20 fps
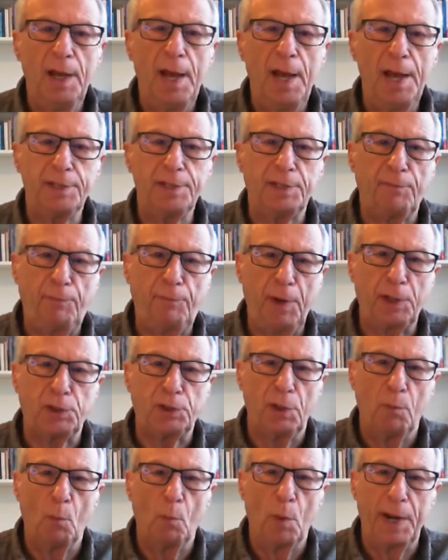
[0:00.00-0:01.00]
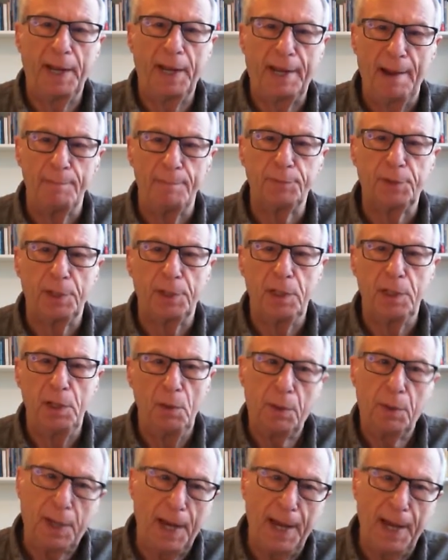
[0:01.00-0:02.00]
is a fiction when it comes to the
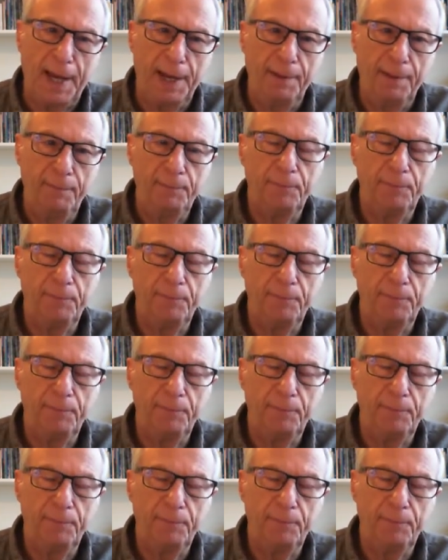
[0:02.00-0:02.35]
UK.